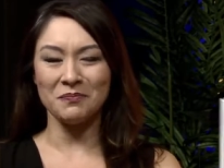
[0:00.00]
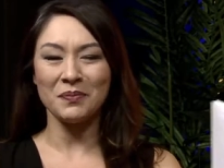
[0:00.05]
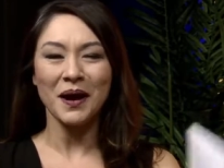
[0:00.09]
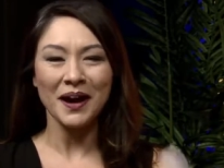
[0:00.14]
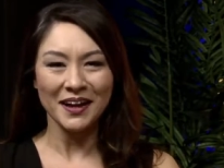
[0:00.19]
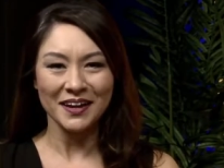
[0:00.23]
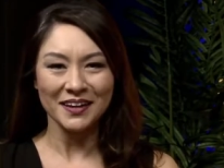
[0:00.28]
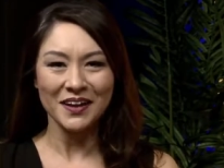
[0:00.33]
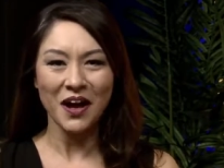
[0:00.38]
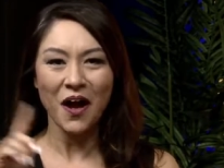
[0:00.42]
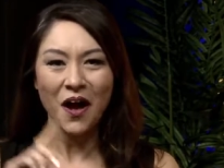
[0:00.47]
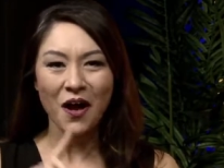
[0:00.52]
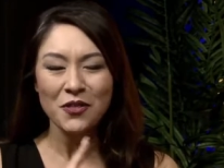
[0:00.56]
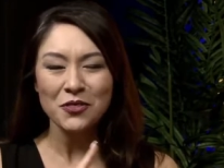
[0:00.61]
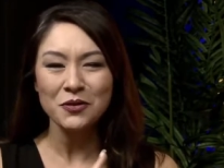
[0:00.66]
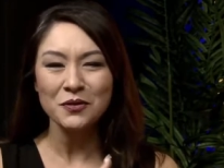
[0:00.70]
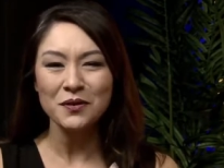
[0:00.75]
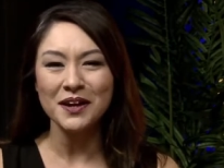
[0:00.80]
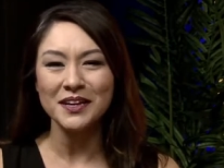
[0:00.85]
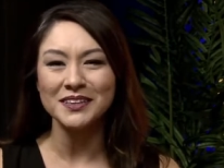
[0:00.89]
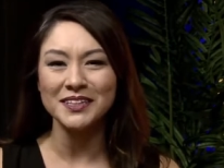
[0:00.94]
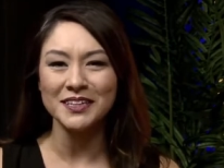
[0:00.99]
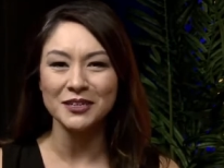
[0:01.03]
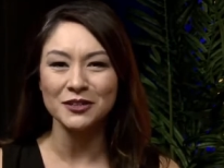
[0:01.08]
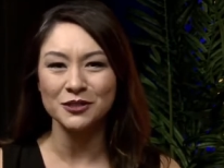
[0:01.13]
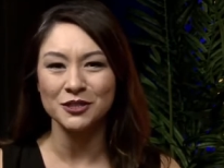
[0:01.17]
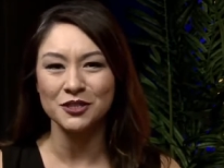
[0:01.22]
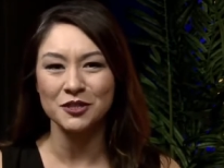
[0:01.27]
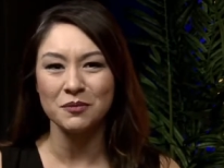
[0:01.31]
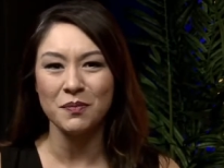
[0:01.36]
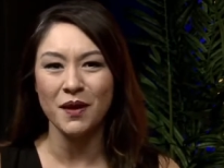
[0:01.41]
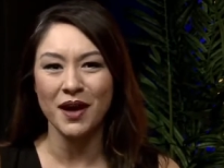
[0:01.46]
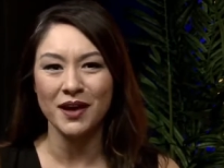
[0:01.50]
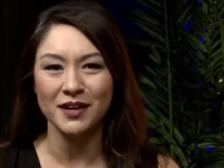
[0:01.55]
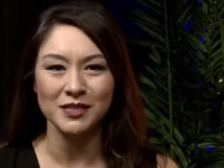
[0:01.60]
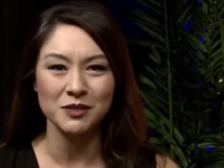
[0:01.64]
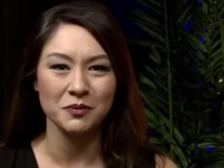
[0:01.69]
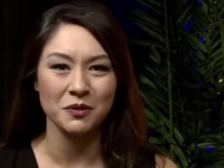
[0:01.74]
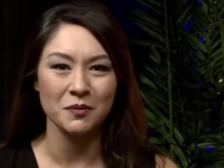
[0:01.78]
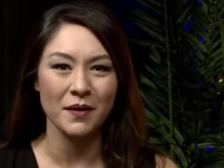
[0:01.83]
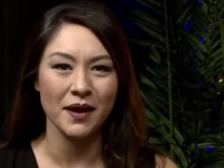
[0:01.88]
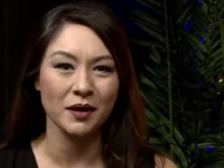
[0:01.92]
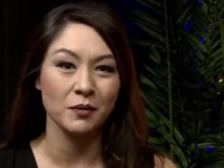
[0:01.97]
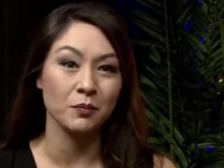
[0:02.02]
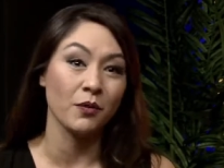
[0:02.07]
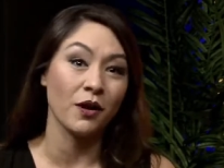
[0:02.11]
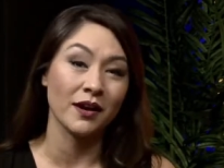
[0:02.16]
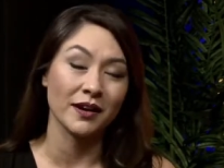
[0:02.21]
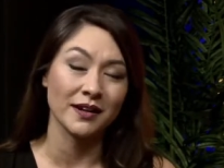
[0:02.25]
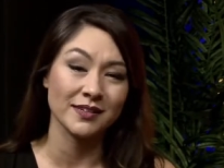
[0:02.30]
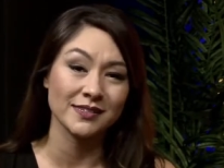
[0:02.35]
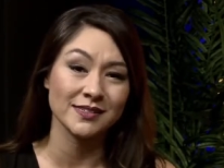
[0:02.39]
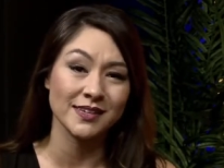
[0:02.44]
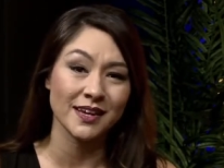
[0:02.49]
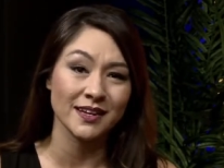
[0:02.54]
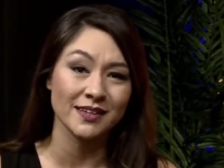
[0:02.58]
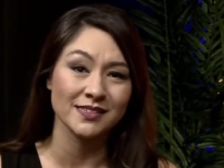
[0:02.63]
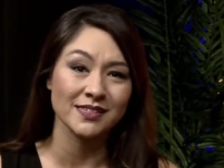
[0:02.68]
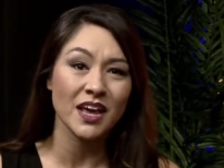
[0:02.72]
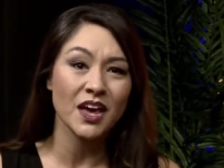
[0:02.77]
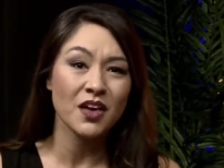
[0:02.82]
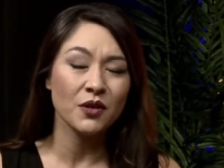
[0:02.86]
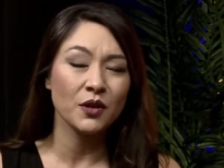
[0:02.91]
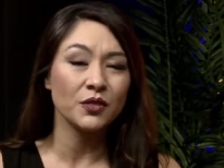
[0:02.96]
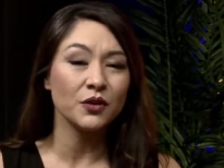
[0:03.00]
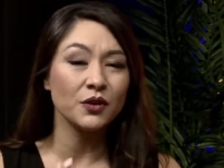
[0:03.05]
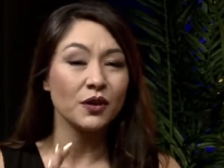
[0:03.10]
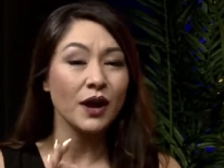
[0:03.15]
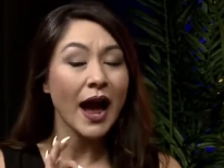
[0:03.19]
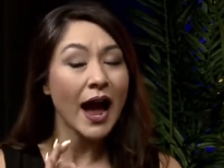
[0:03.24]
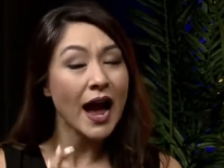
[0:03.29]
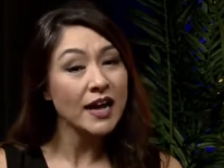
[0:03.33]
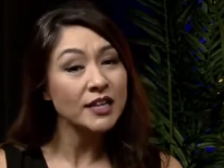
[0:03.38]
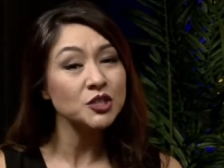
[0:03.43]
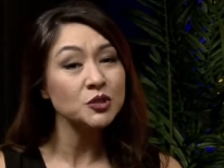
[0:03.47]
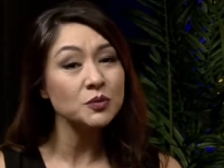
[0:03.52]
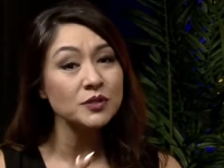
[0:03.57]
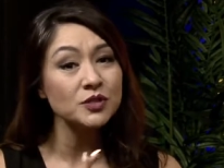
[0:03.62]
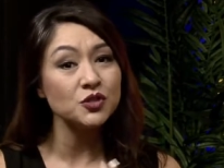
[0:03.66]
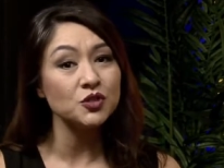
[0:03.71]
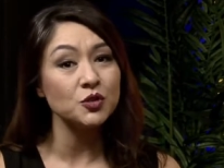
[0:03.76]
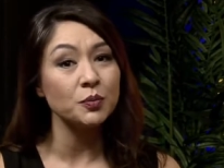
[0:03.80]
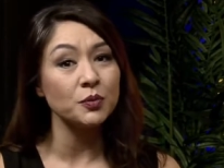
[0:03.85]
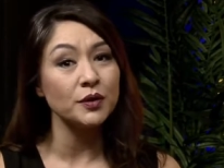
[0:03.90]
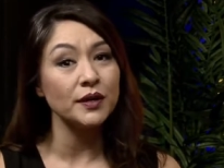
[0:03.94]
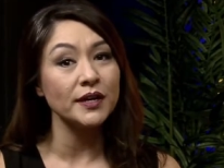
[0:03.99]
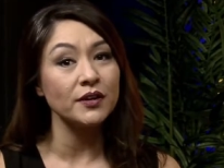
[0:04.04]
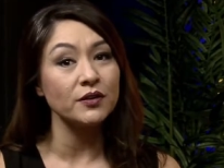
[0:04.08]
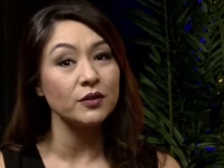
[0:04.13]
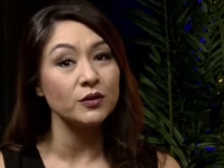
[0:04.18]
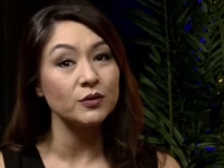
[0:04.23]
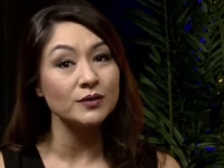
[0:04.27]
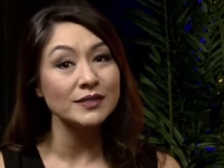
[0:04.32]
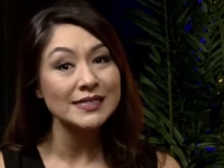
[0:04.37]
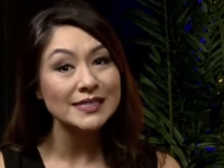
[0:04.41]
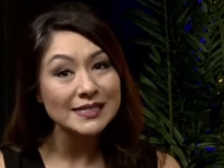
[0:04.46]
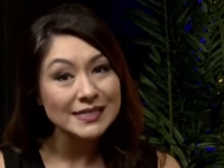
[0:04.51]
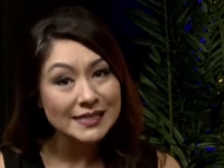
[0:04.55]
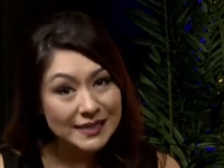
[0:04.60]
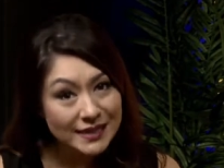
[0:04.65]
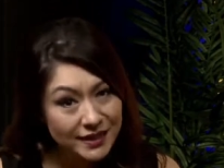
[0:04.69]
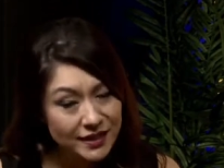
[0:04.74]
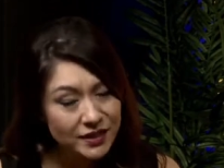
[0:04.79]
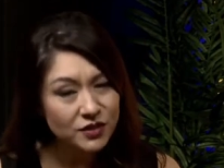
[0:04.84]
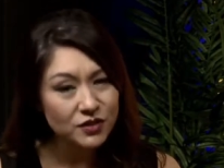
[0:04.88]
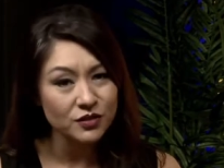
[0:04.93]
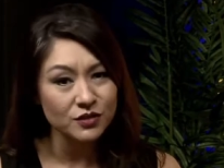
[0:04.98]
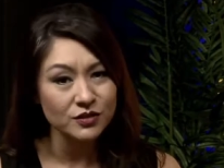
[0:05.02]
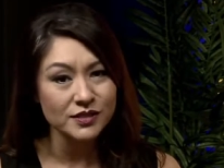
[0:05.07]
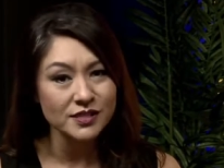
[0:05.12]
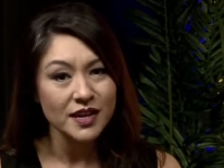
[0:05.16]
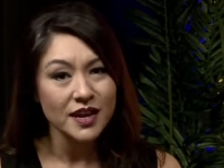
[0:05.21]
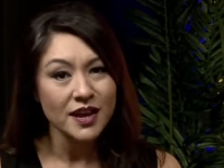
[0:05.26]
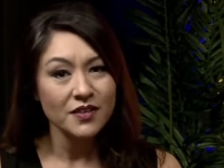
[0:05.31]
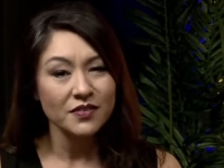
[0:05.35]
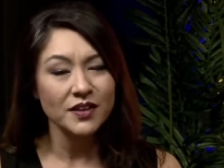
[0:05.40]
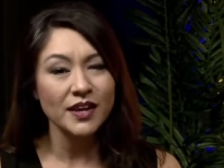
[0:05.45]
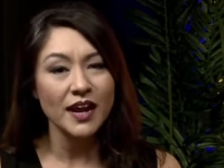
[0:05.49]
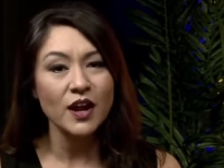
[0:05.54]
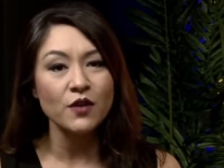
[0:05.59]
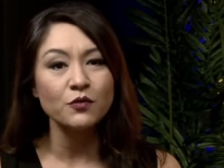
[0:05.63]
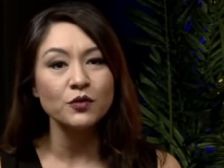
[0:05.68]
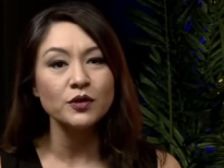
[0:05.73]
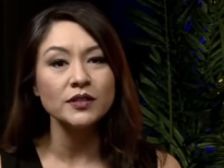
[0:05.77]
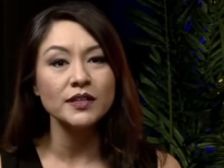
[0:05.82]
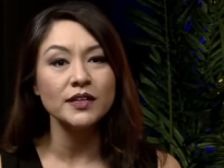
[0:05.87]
But author and leadership expert Matt Brauning says that there are actual superhero skills that every